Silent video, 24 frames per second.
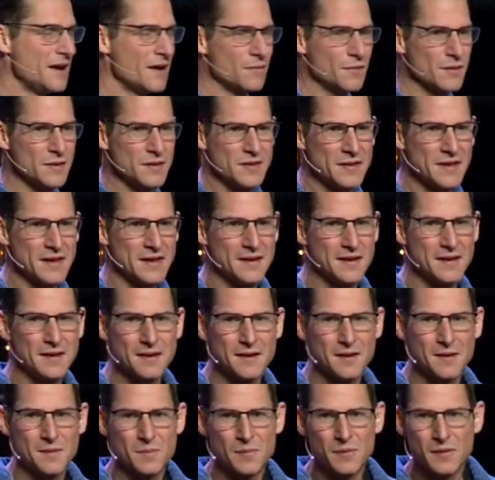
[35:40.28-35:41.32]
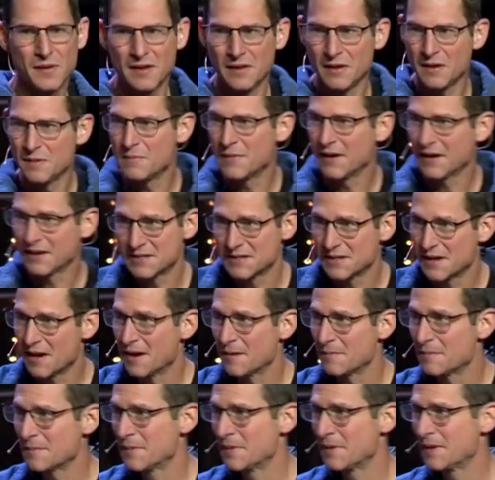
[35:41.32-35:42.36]
everything completely mixed
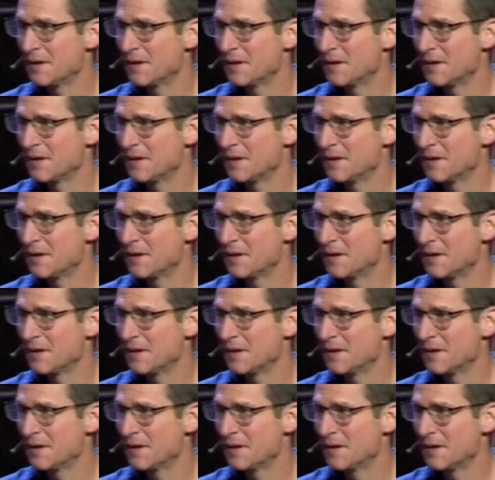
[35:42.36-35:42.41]
up.